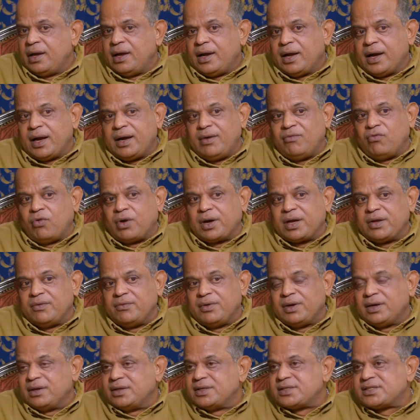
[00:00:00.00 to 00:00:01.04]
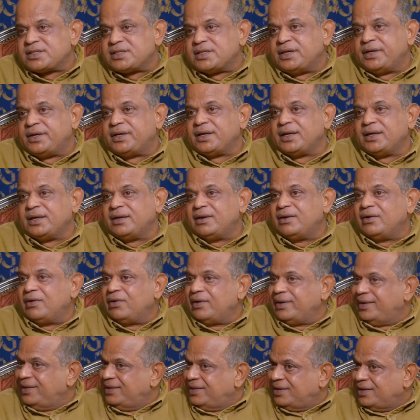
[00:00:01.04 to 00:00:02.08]
and whatever is written
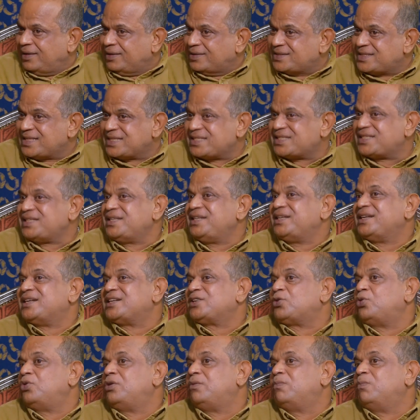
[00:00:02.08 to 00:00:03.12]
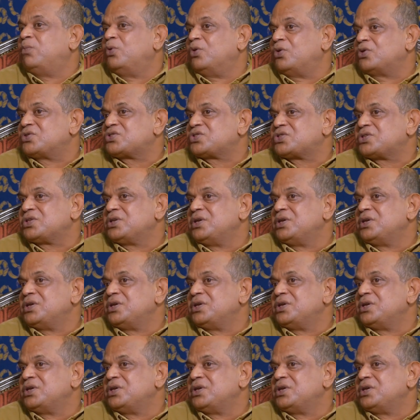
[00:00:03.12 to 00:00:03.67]
in the 60-year-old books,